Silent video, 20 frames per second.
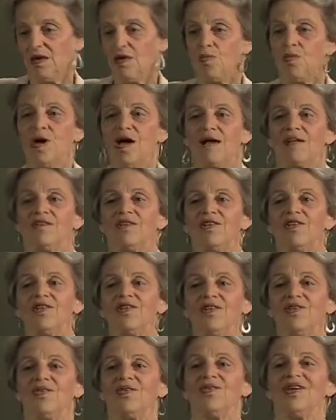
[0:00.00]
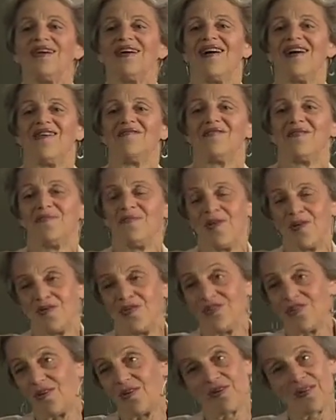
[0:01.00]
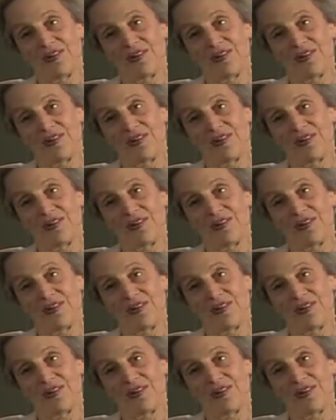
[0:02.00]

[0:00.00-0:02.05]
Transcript: Well, you and I would both know